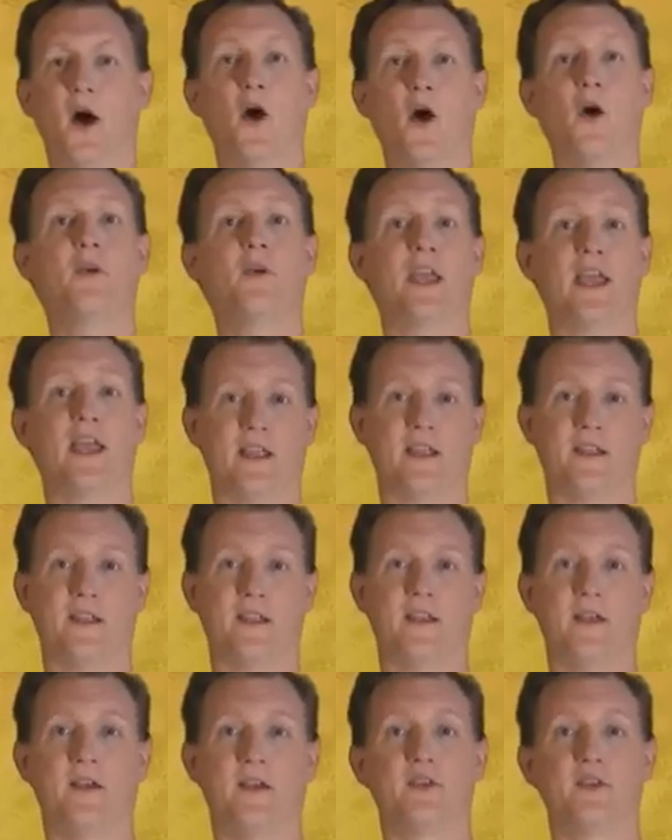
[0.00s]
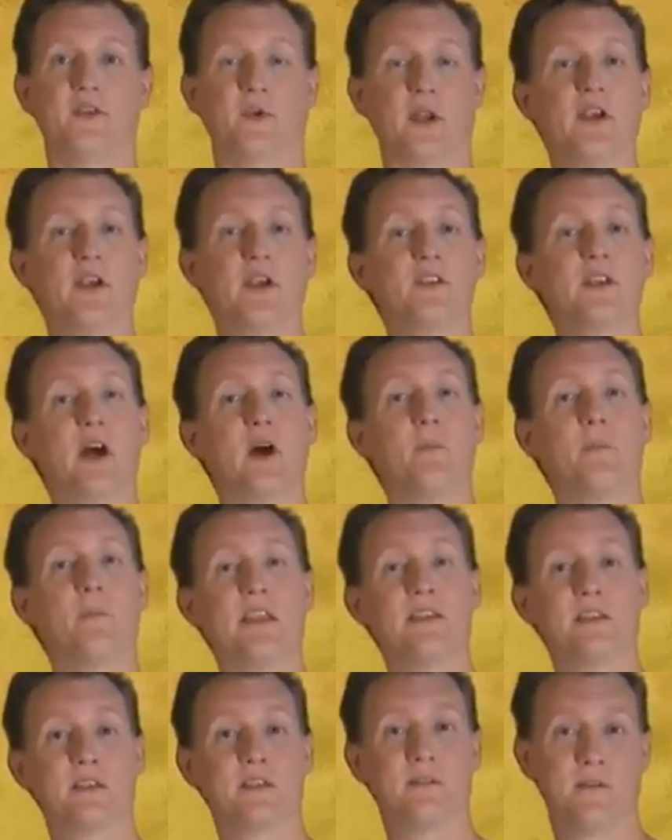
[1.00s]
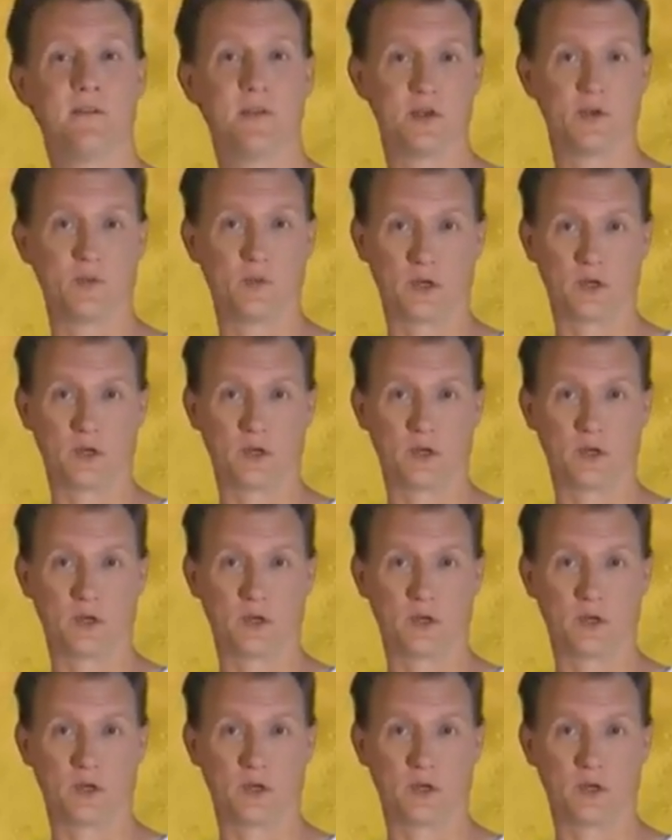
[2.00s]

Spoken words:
Okay, so here's how basic division